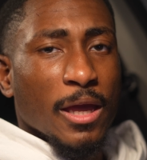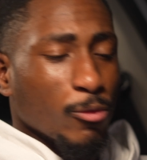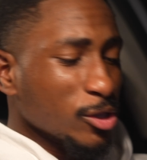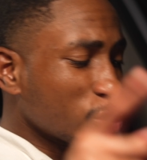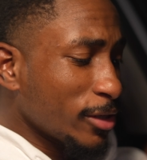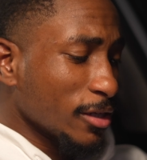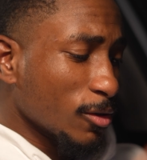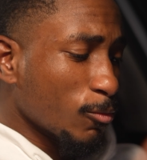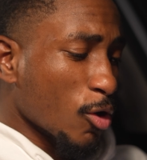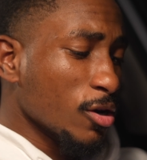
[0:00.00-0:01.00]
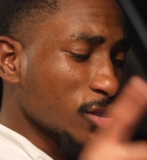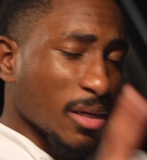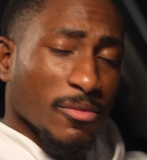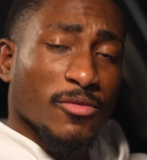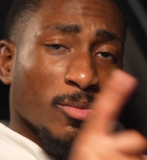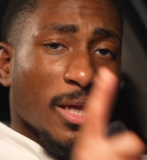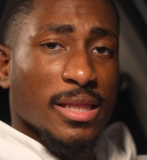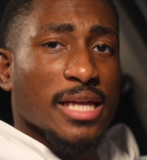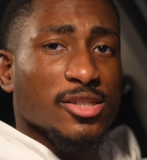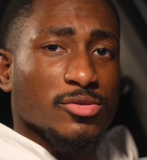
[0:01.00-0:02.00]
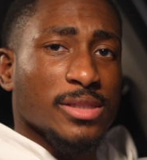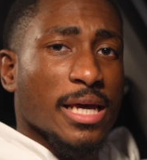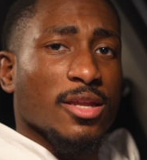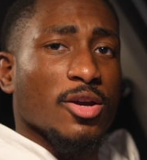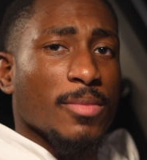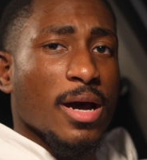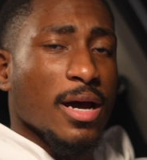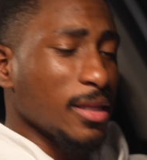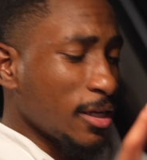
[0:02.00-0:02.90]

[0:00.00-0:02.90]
And once you hear them words coming from that logical side of your mind,